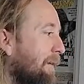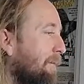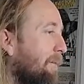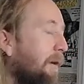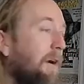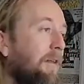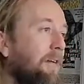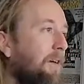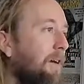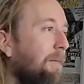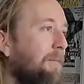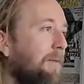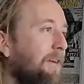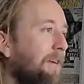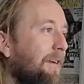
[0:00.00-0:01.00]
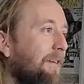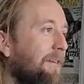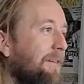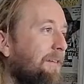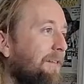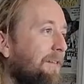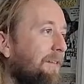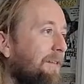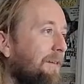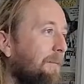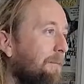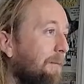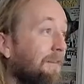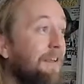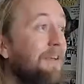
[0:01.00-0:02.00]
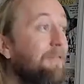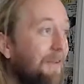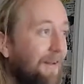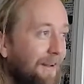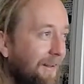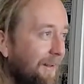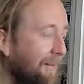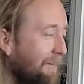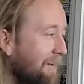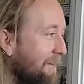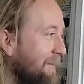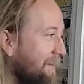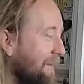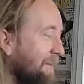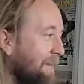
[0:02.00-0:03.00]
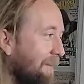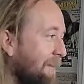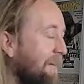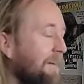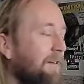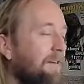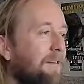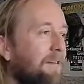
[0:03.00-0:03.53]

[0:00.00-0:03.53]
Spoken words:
part of the company believing in it at least since then.